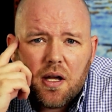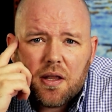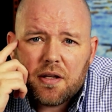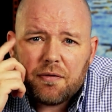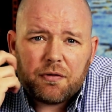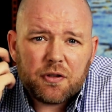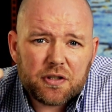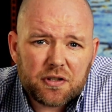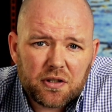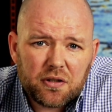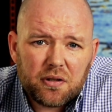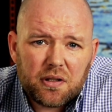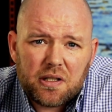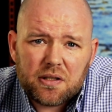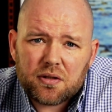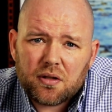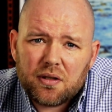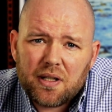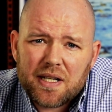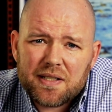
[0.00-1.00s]
The
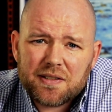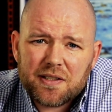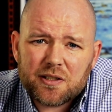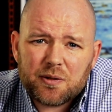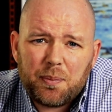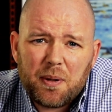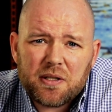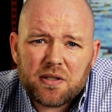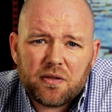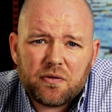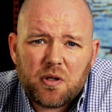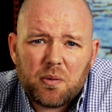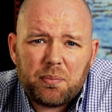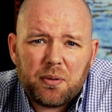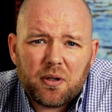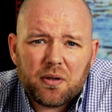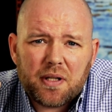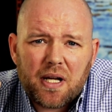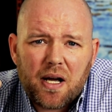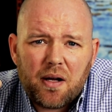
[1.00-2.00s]
facilities are less expensive to
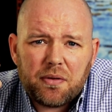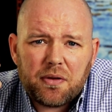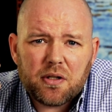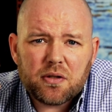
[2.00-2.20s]
build out.